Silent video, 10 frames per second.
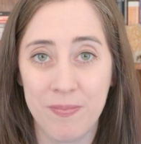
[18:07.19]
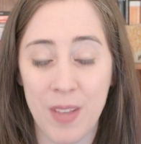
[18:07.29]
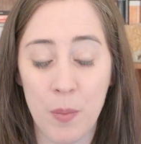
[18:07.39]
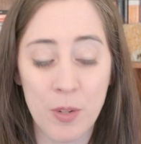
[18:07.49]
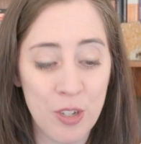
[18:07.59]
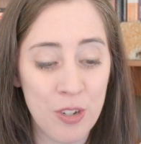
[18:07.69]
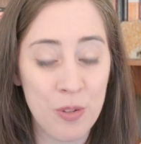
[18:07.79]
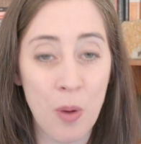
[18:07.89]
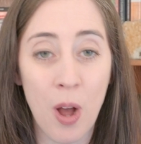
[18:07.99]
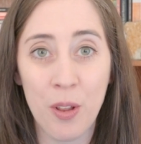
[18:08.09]
I want you to
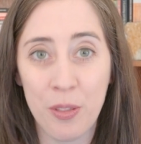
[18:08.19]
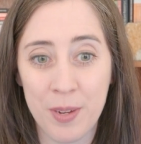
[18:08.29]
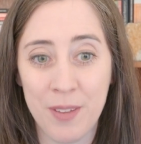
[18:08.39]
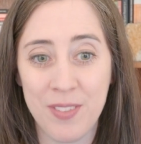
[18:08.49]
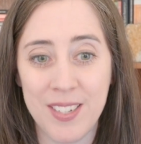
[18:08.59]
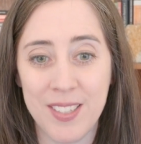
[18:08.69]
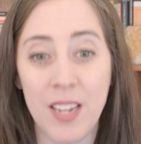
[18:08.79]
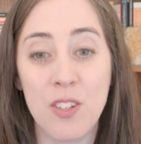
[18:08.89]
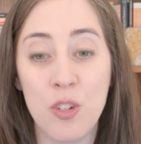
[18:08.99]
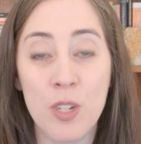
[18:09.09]
do all 3 of these
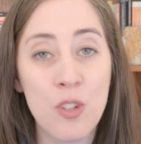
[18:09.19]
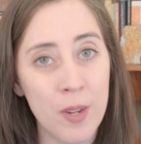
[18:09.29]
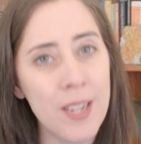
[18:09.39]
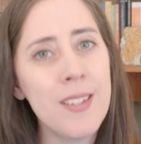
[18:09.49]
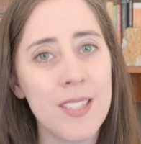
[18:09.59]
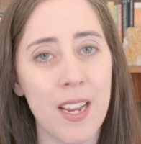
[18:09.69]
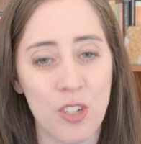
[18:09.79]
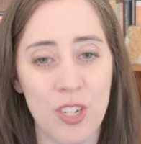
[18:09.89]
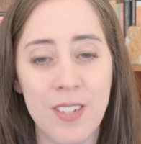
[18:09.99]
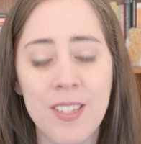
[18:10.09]
things. You can do it in
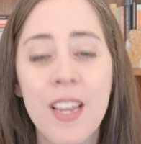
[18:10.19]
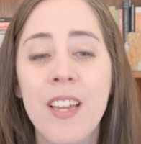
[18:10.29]
sections.